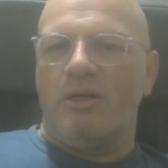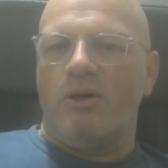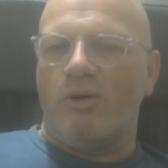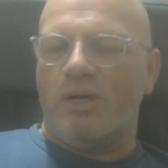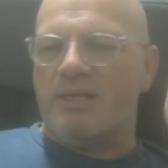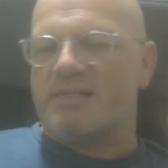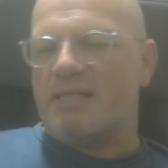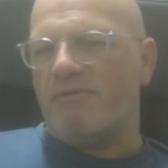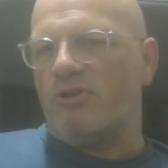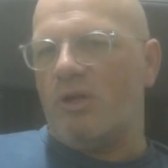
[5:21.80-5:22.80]
Okay,
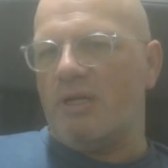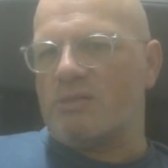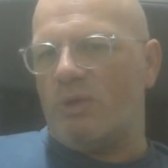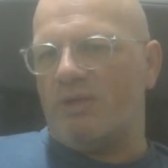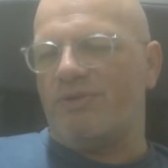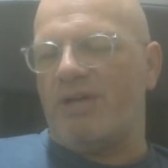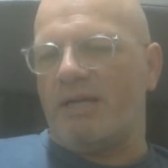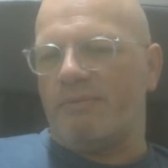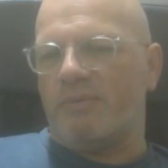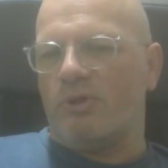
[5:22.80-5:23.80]
$7 one
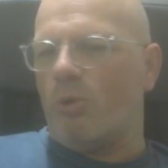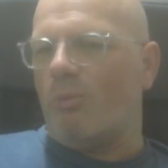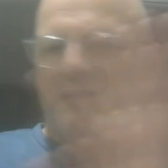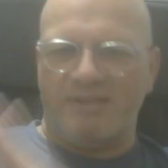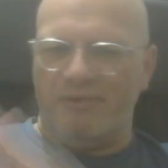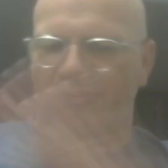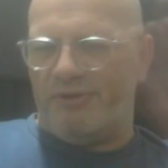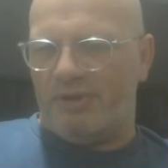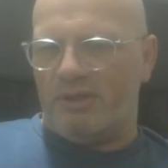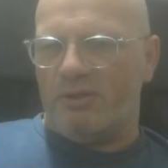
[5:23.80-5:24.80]
time, no monthly
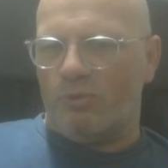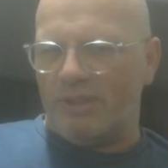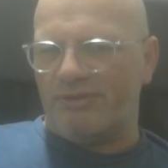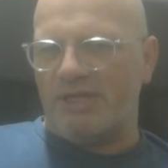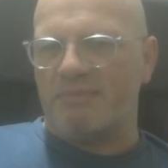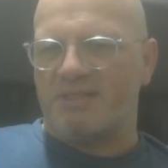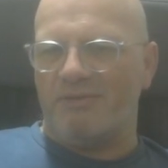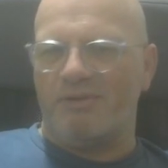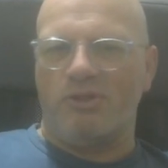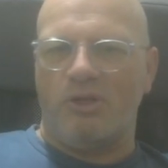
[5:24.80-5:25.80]
fee. One time
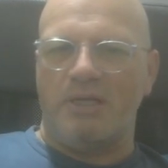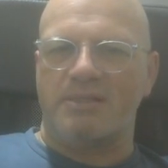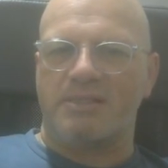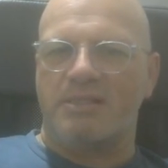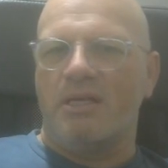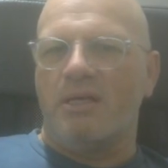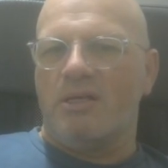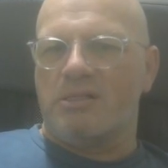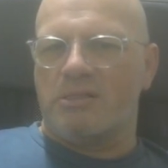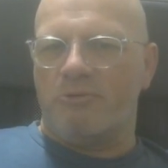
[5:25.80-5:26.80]
$7.
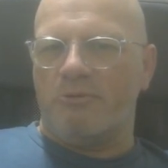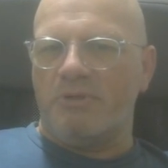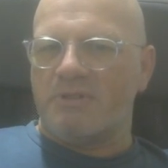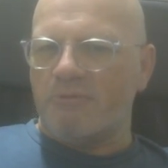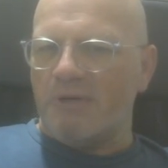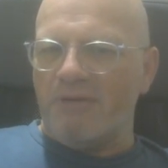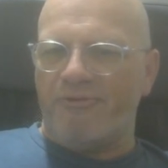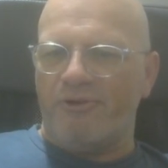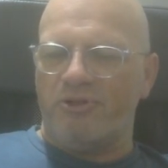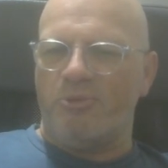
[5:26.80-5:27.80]
So it's really
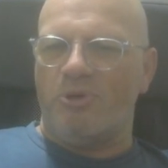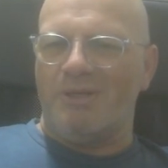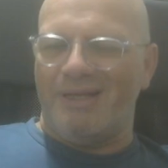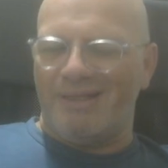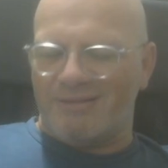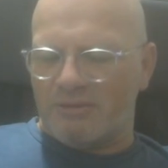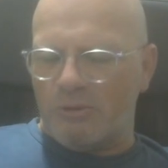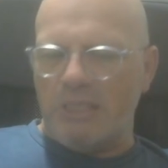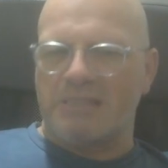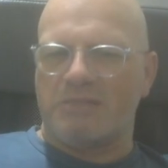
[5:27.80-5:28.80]
affordable and
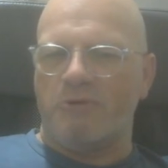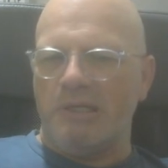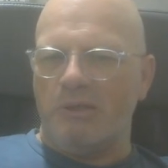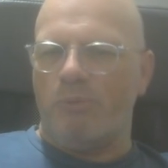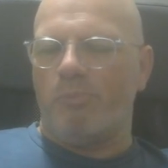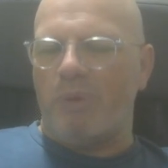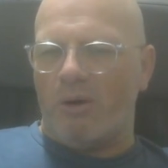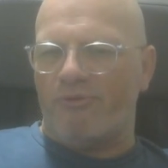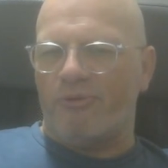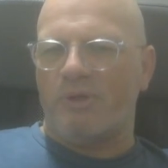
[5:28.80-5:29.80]
it's really
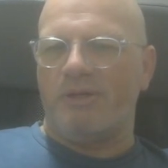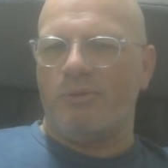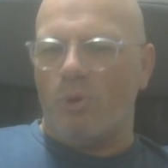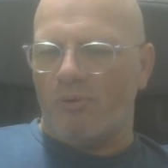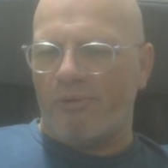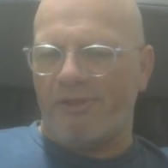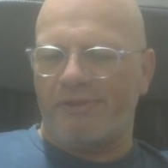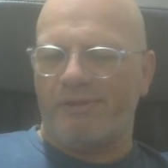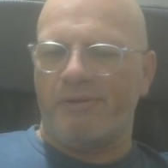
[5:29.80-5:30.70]
powerful and worth it.